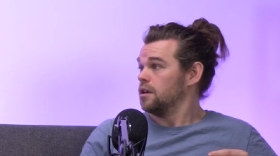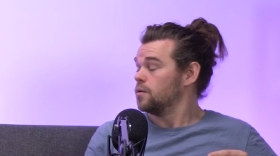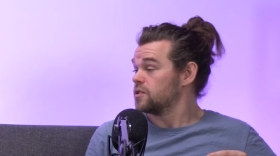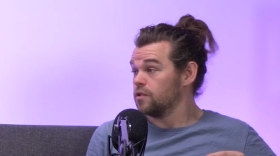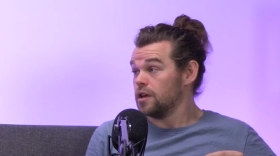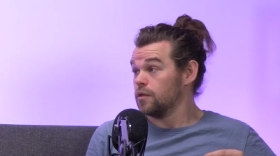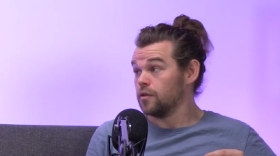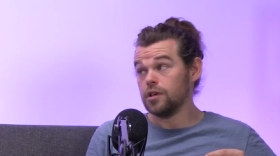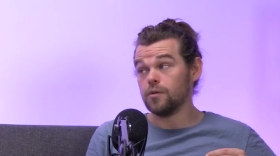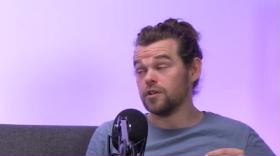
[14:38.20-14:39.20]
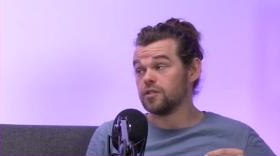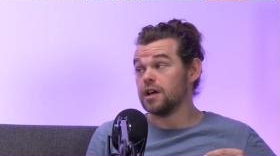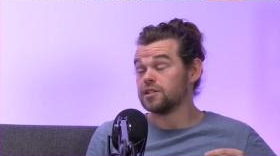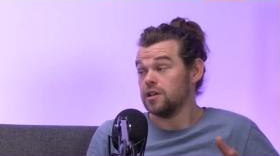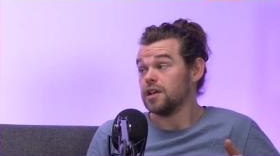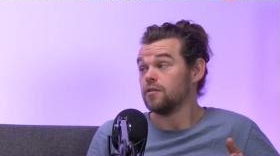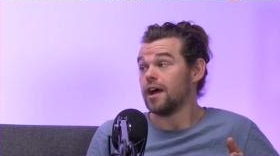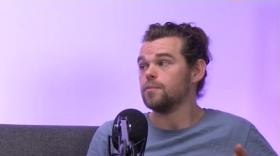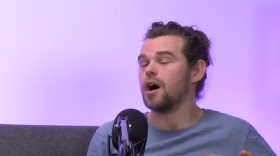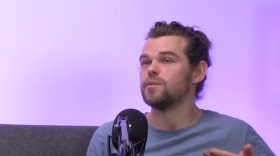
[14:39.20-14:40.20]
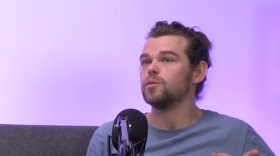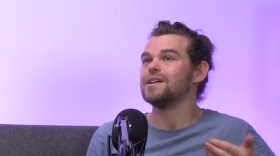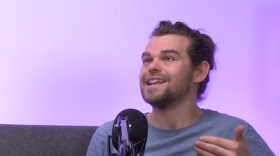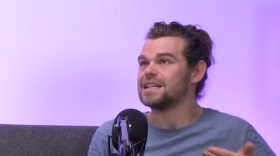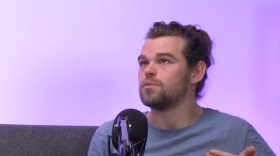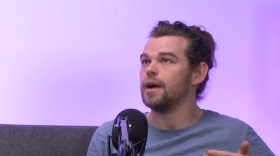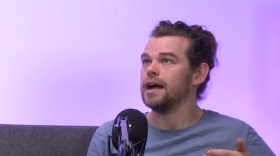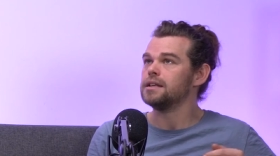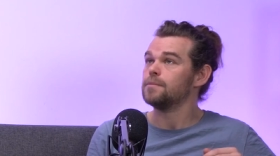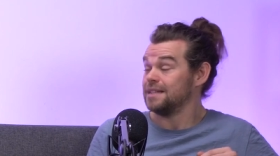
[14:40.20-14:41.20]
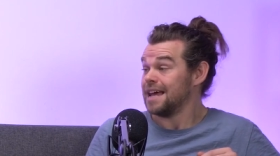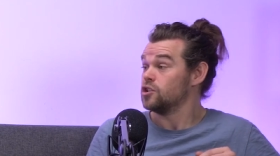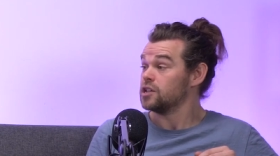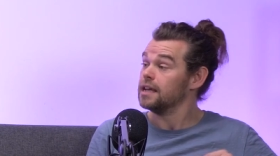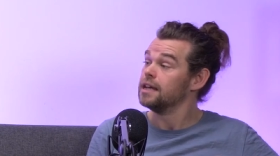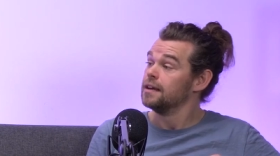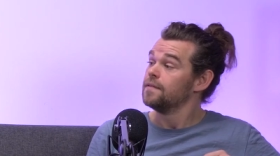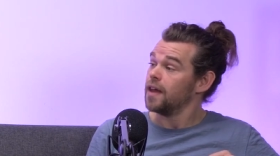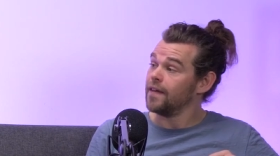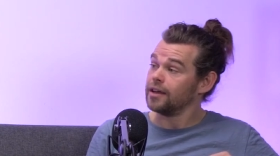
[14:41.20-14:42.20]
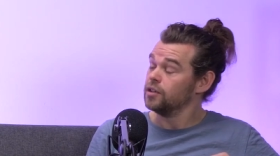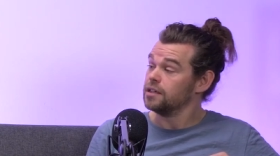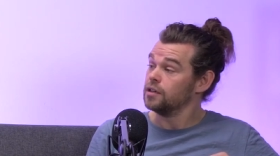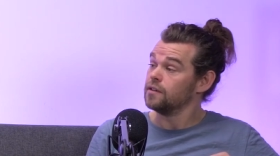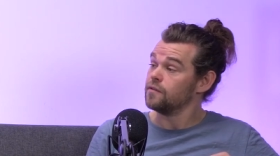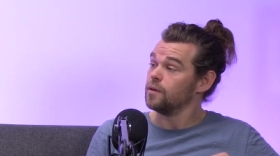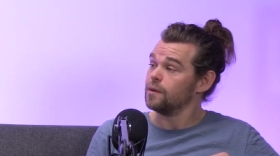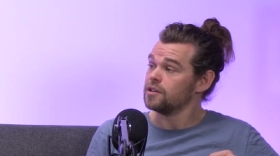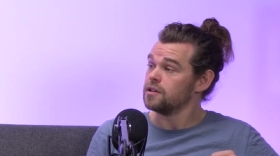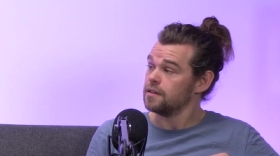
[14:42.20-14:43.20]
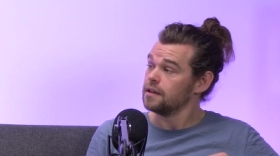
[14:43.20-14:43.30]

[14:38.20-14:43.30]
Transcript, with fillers: No one saw you and thought you were a traitor, so you did great. But other mm. people were less prepared potentially, and that could could have given away one or two